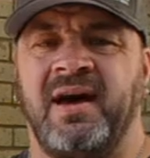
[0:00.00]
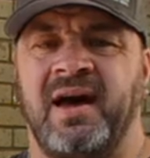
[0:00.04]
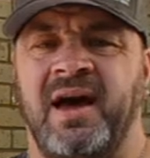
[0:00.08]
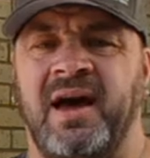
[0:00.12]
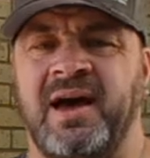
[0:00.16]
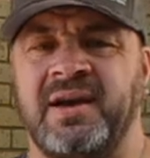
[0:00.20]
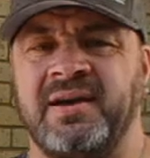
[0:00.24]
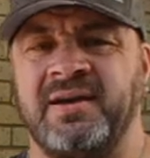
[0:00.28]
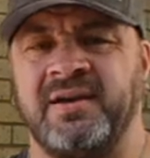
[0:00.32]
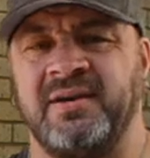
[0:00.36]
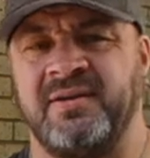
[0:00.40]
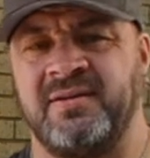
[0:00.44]

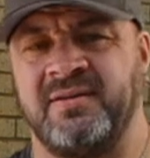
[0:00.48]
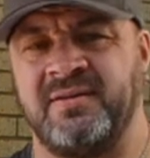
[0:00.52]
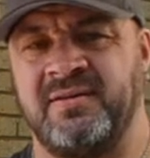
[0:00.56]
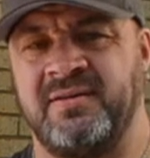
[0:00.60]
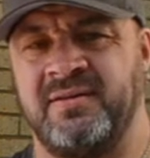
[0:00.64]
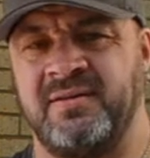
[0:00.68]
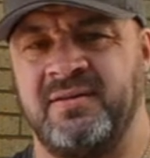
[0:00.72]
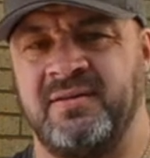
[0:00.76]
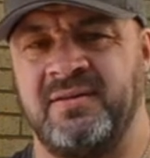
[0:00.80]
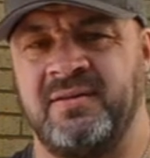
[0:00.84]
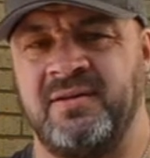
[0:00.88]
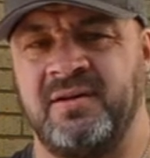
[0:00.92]
Hi,
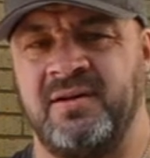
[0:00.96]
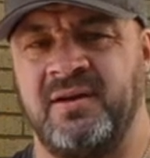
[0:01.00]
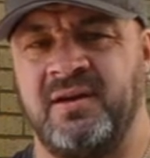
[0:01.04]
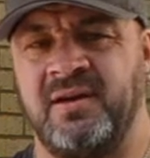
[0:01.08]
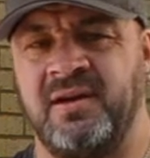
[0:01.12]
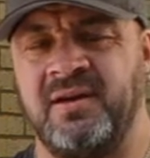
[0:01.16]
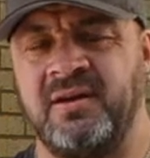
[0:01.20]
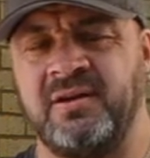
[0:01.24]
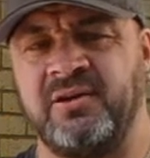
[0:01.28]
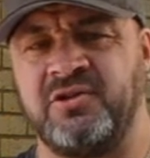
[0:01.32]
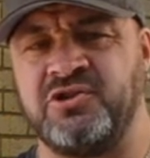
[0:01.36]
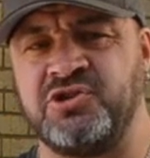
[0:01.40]

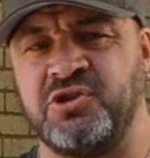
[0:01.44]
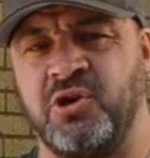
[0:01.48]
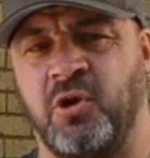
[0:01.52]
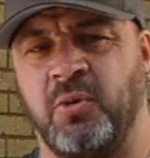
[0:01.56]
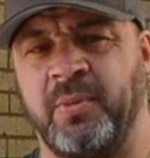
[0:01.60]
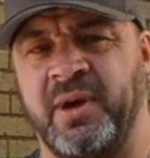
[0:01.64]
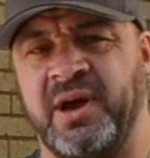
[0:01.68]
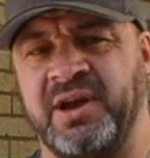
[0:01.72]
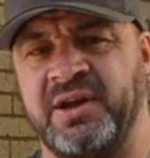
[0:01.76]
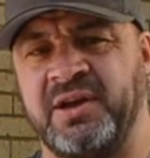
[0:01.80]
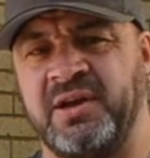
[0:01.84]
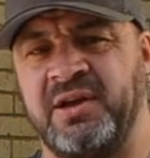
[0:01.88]
English
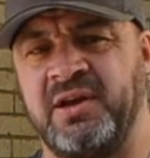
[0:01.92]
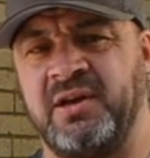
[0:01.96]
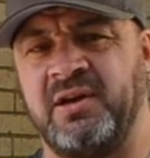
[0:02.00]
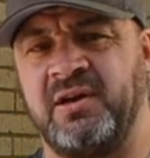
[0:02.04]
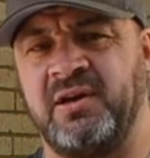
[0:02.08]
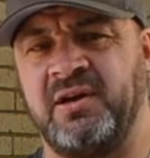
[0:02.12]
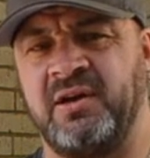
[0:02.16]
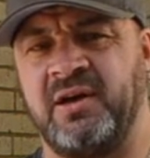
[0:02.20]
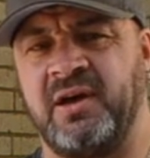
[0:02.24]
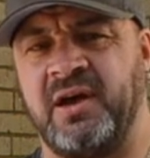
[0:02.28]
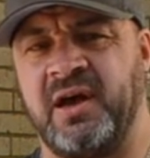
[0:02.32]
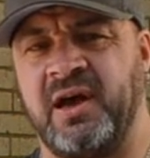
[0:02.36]
Nomad
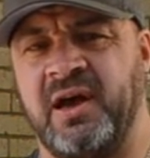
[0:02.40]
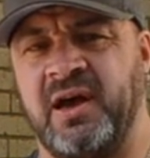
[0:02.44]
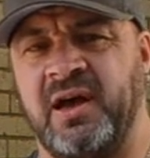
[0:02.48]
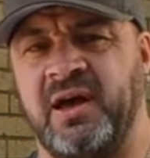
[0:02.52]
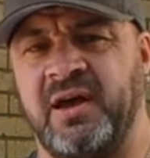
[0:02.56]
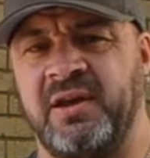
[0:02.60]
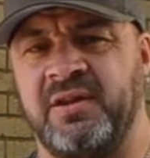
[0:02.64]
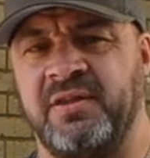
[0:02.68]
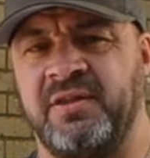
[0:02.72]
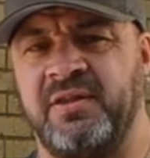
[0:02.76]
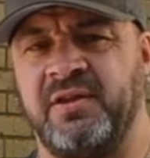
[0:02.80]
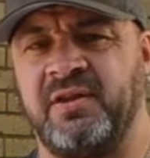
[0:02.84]
here,
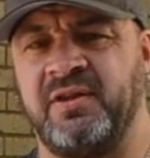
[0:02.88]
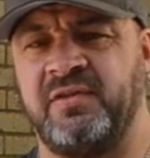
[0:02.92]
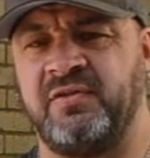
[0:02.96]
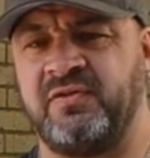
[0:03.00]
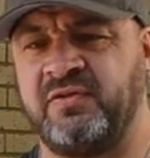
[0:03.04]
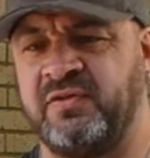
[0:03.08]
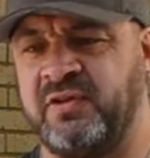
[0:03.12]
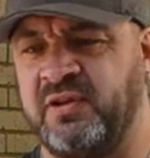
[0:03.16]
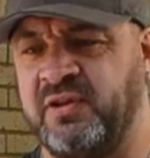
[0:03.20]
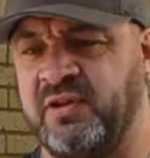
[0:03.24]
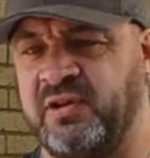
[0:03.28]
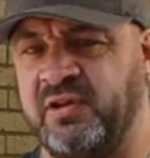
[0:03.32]
and
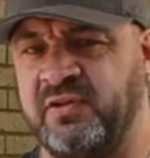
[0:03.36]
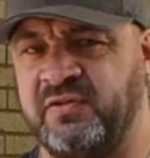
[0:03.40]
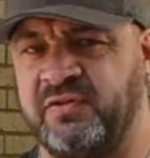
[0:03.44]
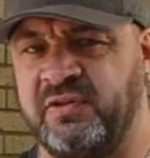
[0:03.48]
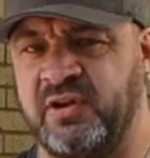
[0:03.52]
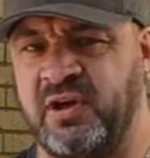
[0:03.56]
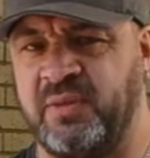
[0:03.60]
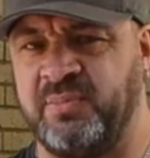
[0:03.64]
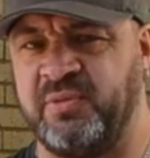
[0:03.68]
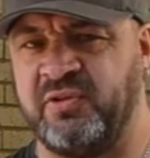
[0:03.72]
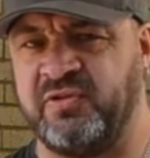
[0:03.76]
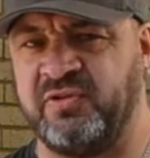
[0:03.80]
this
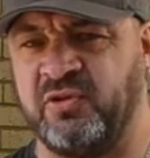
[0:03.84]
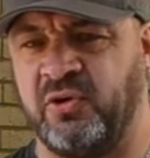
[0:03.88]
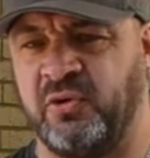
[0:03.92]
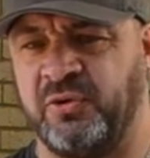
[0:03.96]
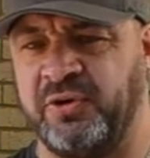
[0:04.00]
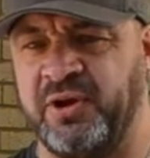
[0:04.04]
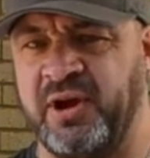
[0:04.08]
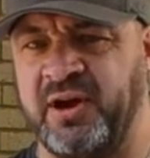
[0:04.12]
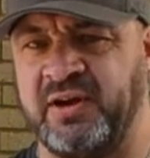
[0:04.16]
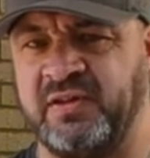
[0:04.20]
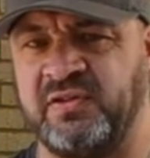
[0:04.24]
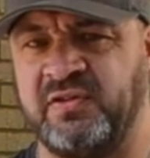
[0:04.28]
is
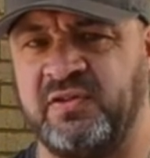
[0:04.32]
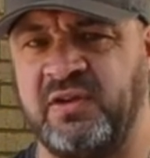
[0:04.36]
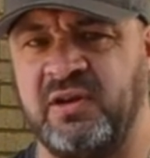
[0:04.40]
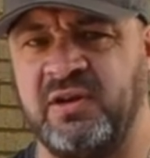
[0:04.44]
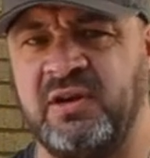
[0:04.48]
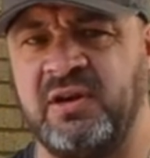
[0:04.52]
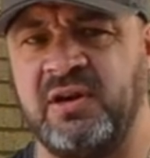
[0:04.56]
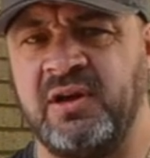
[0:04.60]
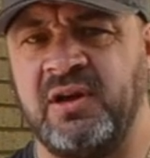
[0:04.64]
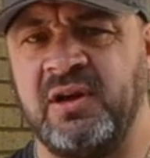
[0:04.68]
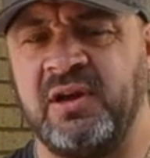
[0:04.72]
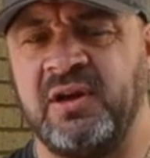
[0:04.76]
episode
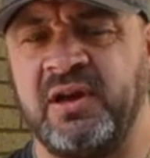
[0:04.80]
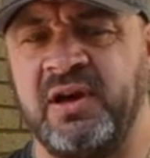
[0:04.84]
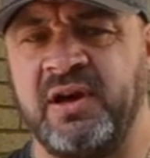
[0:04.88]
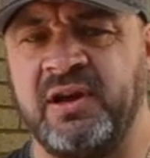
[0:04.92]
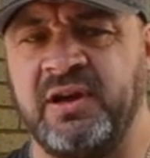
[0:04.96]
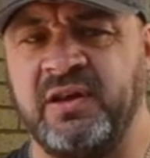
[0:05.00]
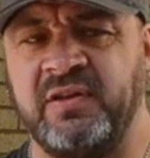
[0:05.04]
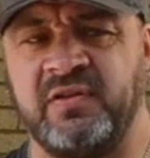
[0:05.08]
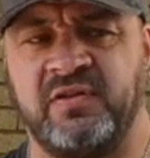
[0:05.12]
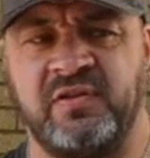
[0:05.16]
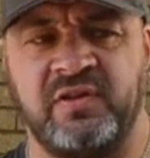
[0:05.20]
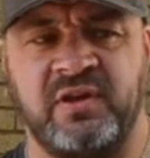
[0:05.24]
19,
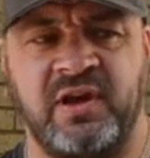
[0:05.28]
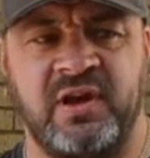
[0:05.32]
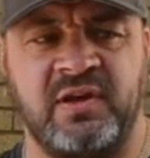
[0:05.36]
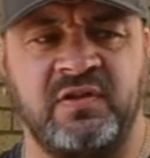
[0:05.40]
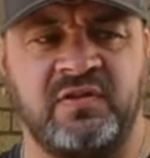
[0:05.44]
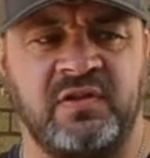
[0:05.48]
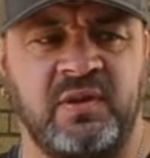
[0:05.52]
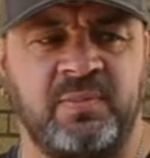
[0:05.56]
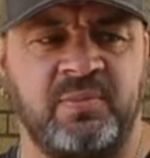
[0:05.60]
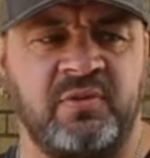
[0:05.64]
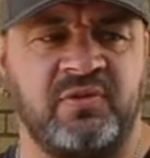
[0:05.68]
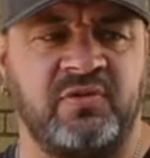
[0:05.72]
and in
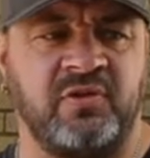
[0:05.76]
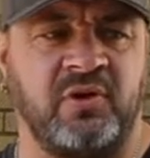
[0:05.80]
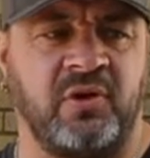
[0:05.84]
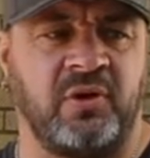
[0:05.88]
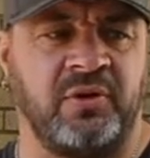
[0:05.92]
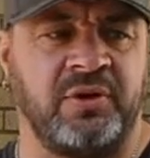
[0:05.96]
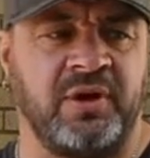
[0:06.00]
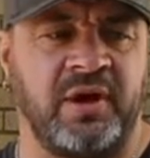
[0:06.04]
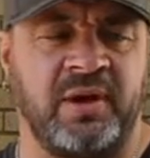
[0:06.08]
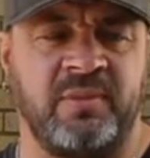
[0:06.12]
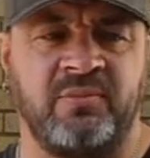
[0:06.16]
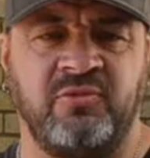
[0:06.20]
today's
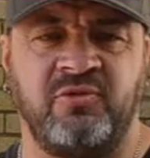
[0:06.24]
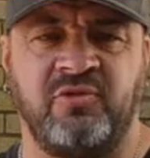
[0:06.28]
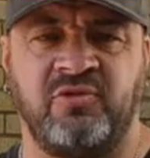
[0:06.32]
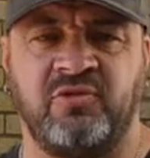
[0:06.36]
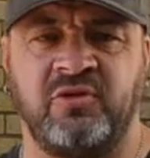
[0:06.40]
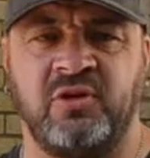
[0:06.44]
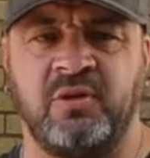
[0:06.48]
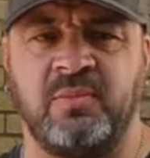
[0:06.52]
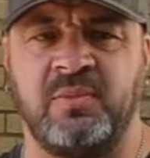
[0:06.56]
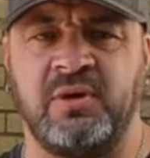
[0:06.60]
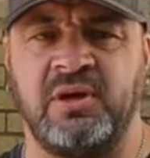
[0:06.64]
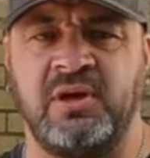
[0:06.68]
episode I'm
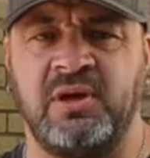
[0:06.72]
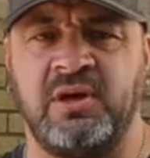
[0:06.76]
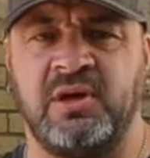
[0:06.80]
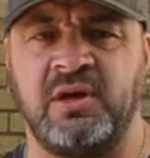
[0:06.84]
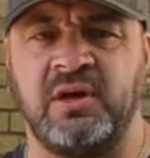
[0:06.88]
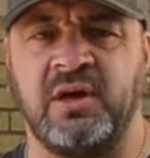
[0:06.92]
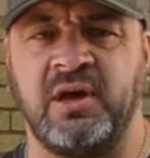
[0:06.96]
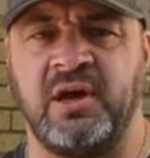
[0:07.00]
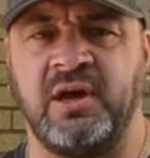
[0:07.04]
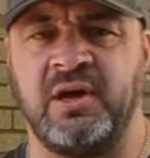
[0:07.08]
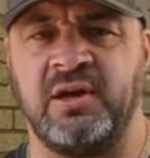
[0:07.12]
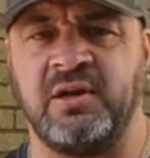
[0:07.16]
just going to
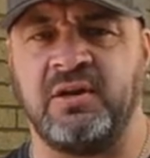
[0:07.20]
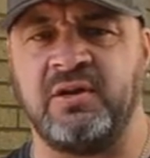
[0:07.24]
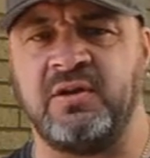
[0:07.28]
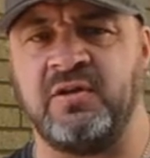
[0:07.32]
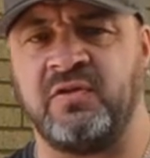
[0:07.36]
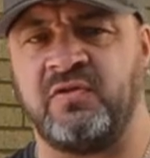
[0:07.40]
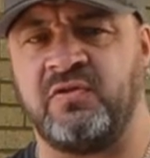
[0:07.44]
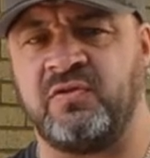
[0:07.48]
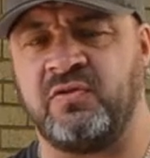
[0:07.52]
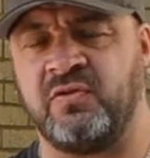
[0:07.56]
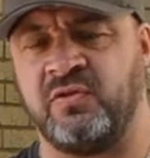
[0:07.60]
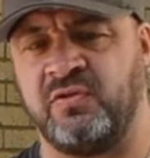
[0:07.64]
be
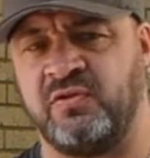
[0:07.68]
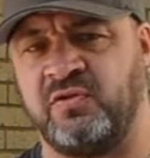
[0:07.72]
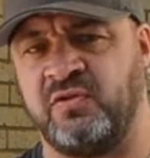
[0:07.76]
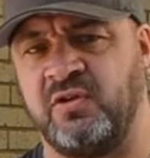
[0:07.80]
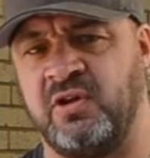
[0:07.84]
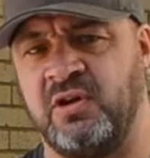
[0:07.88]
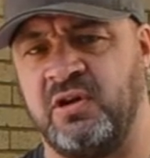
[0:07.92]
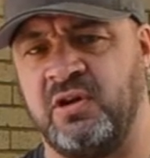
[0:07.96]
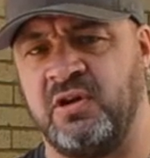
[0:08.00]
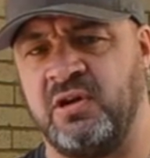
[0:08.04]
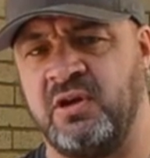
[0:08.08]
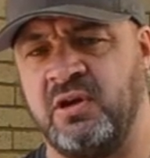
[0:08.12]

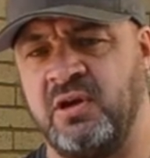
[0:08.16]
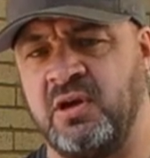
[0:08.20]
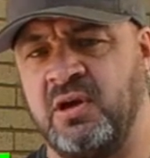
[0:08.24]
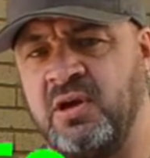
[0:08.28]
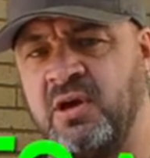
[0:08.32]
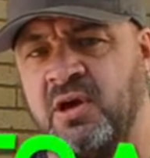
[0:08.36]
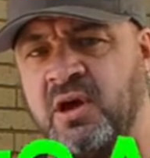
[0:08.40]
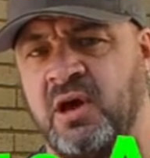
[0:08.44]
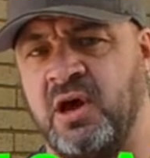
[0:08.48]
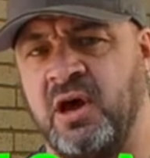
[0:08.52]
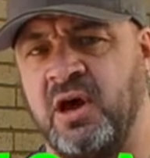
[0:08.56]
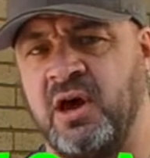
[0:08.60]
discussing
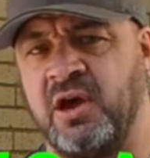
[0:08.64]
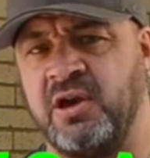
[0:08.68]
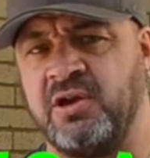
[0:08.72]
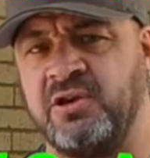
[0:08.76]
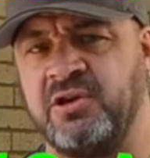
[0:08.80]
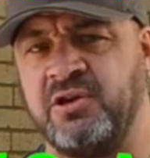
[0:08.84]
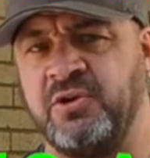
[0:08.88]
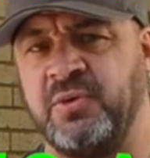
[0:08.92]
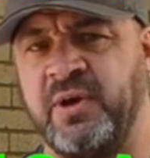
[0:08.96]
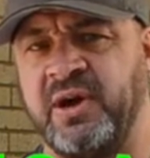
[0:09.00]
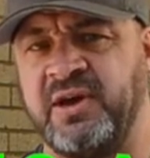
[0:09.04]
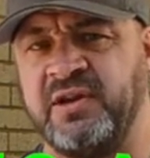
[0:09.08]

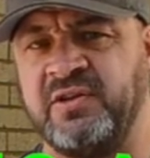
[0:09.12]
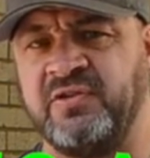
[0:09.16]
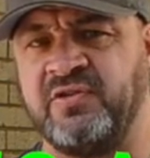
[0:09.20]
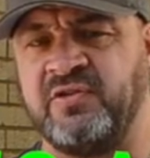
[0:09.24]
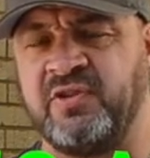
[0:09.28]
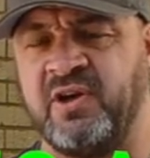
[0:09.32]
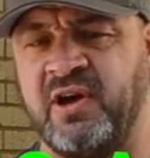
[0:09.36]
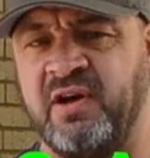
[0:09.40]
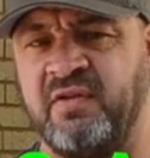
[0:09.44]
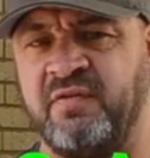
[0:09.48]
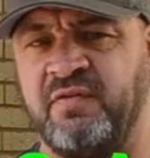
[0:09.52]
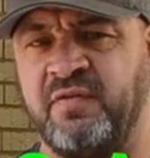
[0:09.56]

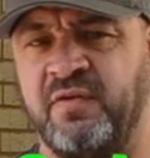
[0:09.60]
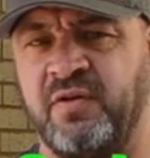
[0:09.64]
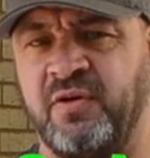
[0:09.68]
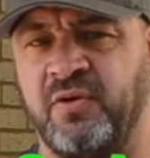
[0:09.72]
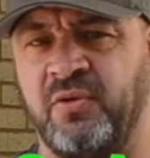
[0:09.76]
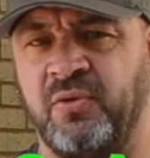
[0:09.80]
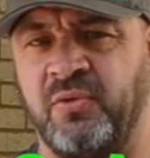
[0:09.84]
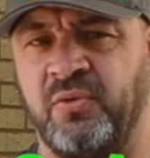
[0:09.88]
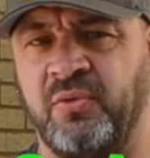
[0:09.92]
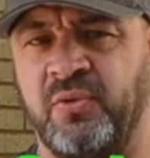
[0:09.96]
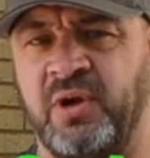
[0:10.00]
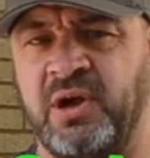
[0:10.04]
UHF
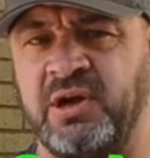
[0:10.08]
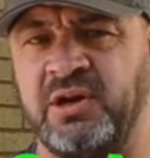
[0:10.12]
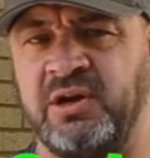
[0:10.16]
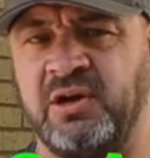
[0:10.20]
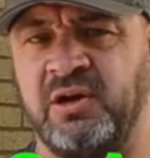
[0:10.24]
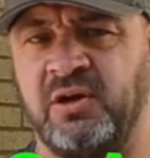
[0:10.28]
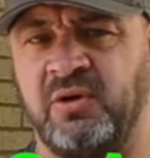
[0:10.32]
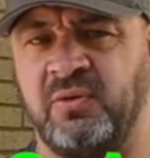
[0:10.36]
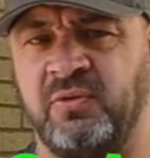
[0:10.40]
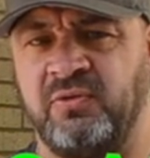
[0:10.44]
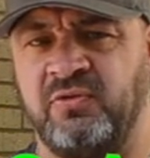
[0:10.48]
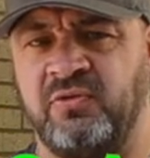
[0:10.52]

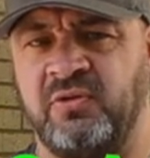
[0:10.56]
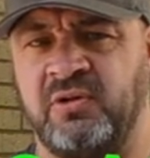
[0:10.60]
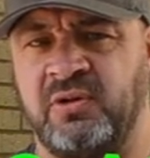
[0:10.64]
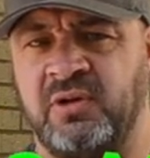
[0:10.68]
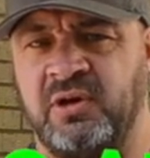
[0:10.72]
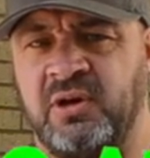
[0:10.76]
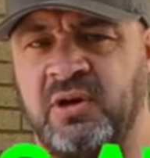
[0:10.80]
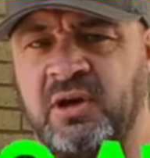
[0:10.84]
radios,